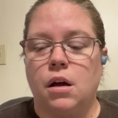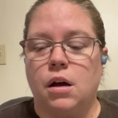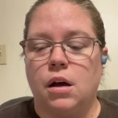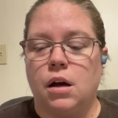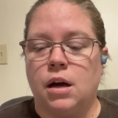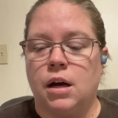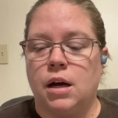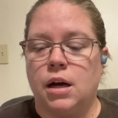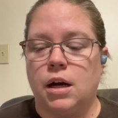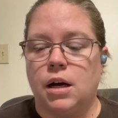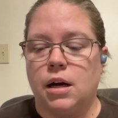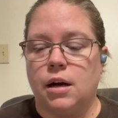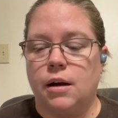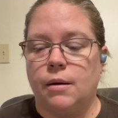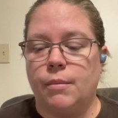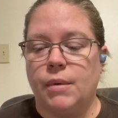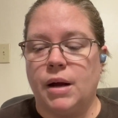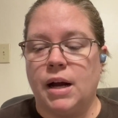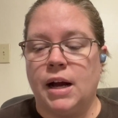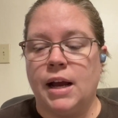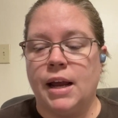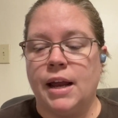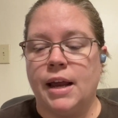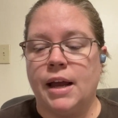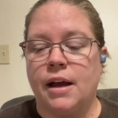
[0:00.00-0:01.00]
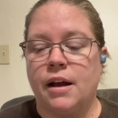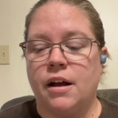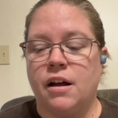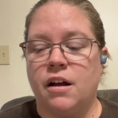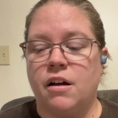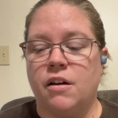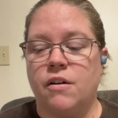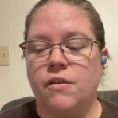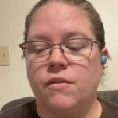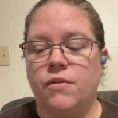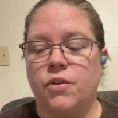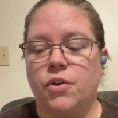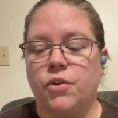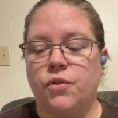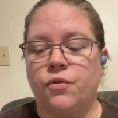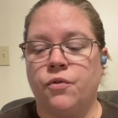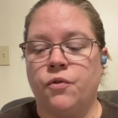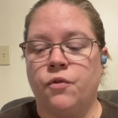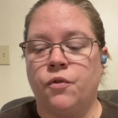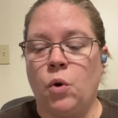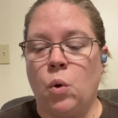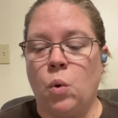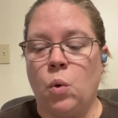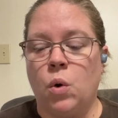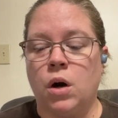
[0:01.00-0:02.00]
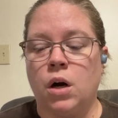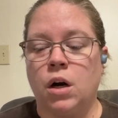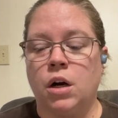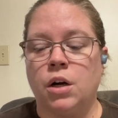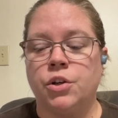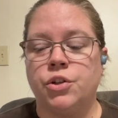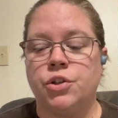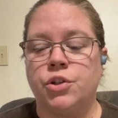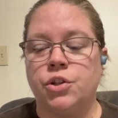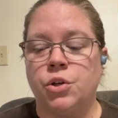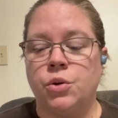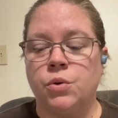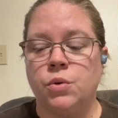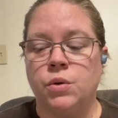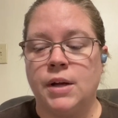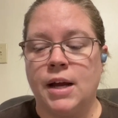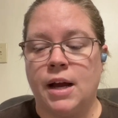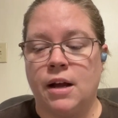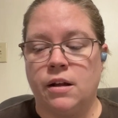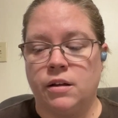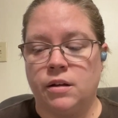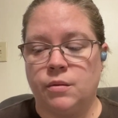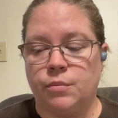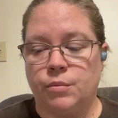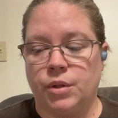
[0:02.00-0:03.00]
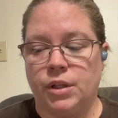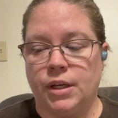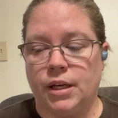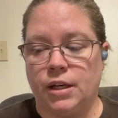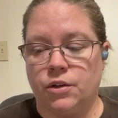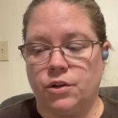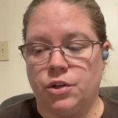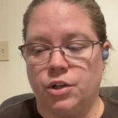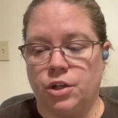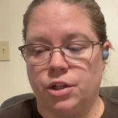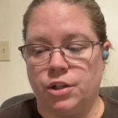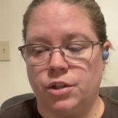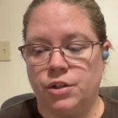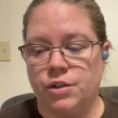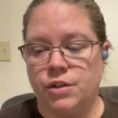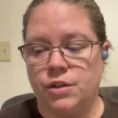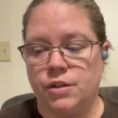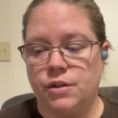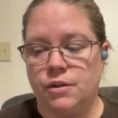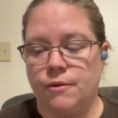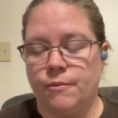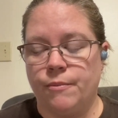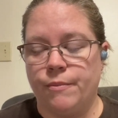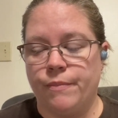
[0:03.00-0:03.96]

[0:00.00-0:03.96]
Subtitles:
I have 4 2-gallon planters.